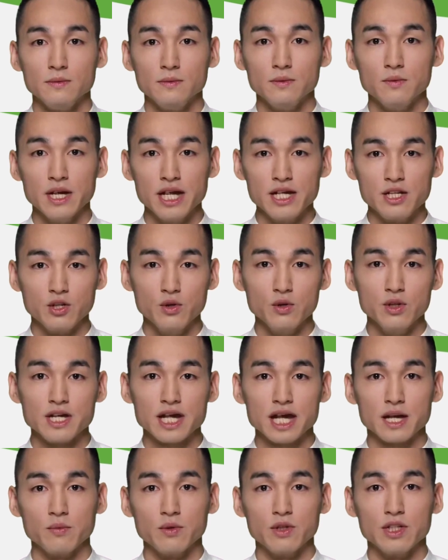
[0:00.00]

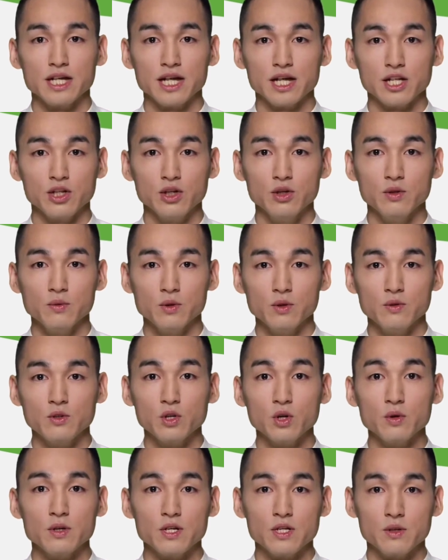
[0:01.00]
Mastering Application
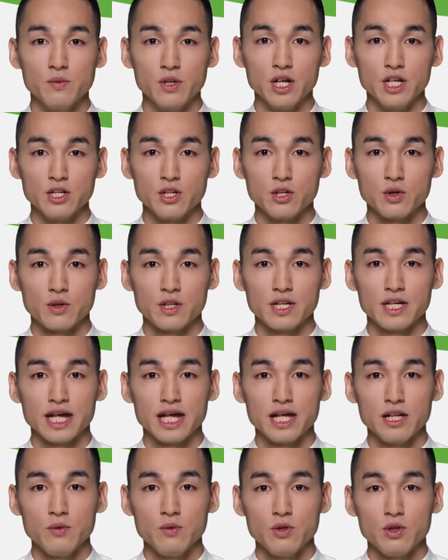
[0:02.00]
Performance Monitoring
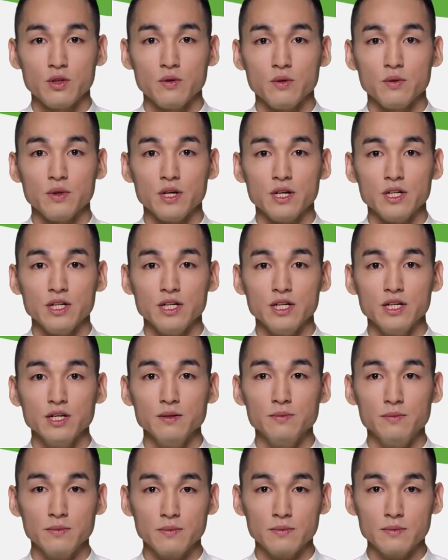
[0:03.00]
and Observability.
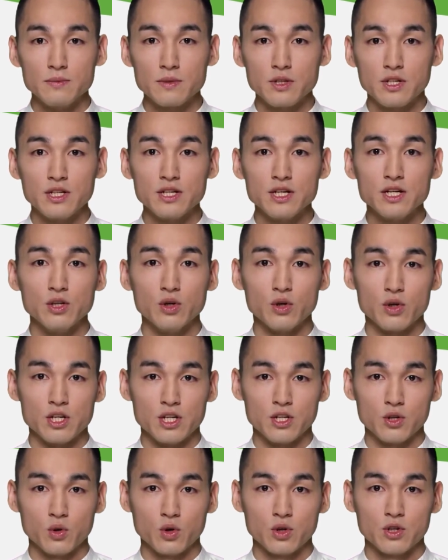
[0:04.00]
This
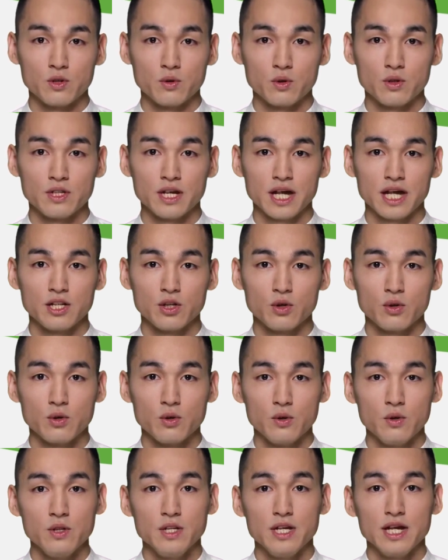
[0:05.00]
e-learning course will guide you
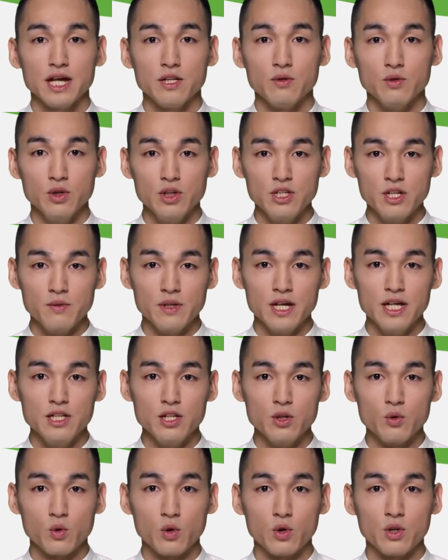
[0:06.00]
through the
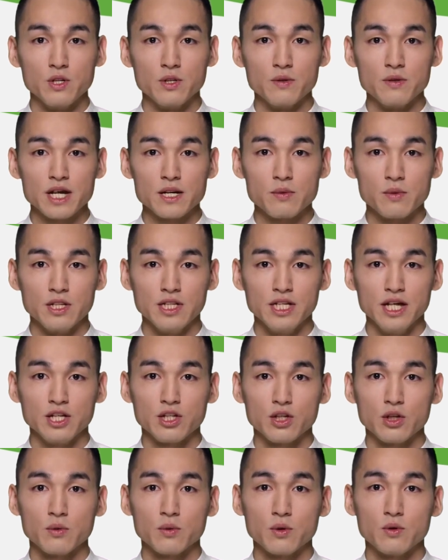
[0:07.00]
ever-expanding world of
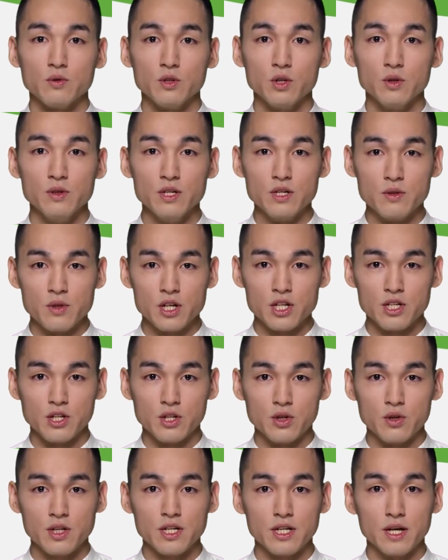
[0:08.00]
application performance
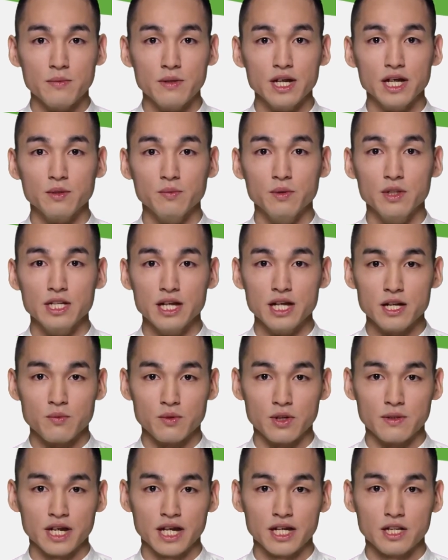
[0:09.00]
monitoring,
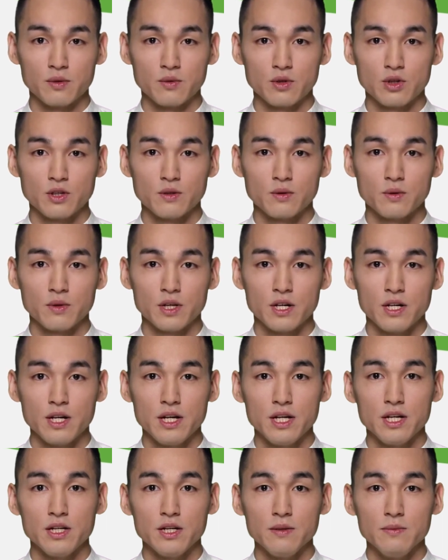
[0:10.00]
APM, and
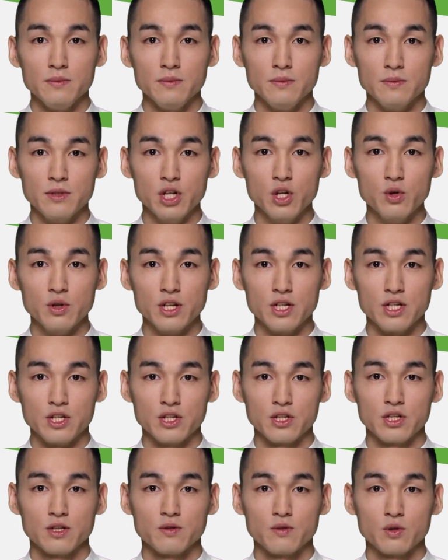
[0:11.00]
observability.
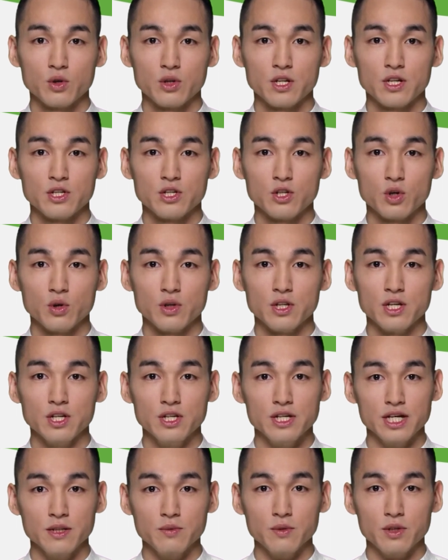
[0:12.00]
Originally focused solely
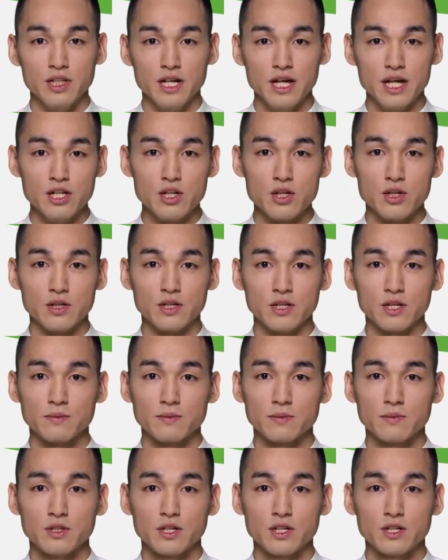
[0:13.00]
on applications,
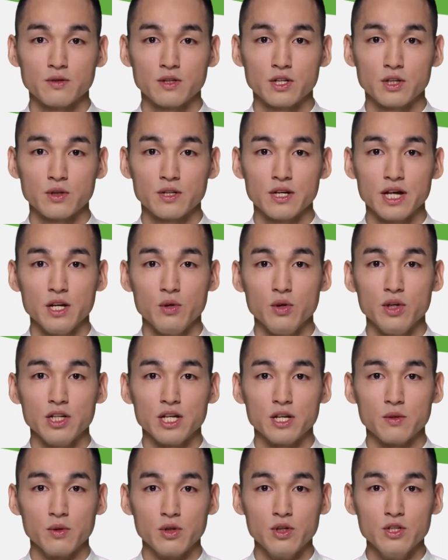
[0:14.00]
this field now
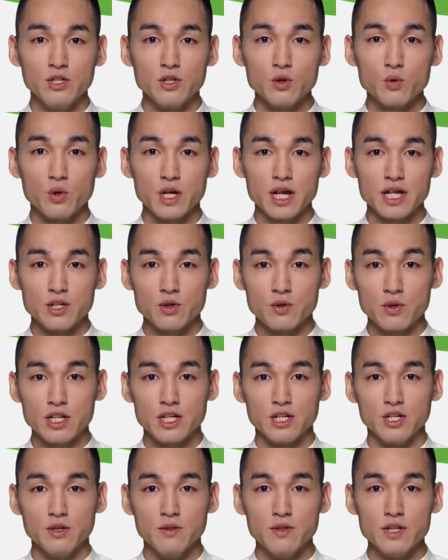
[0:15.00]
encompasses a wider
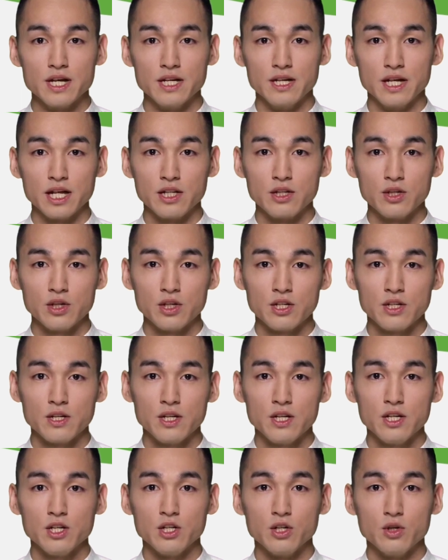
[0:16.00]
range of technologies
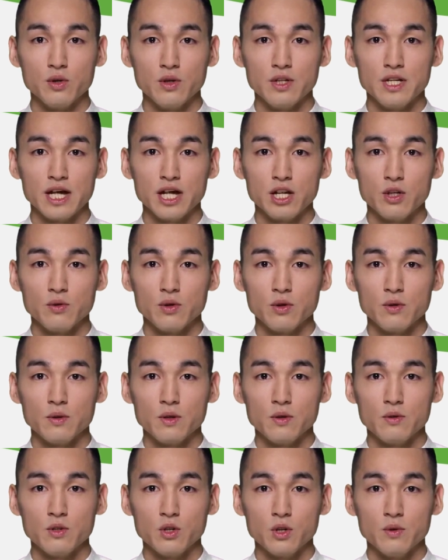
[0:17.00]
that ensure the health and
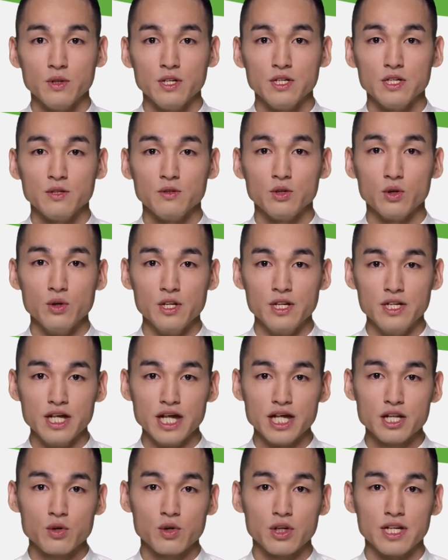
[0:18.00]
performance of your
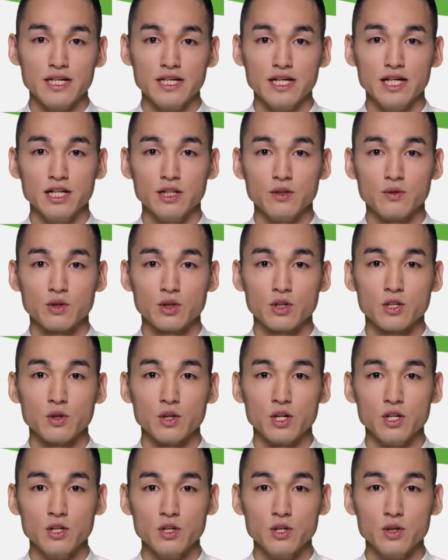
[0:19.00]
entire IT
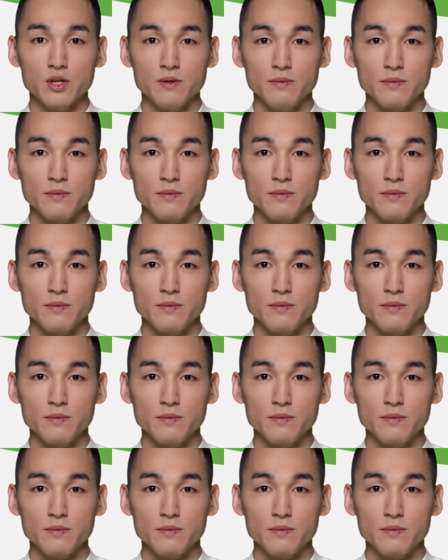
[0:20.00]
infrastructure.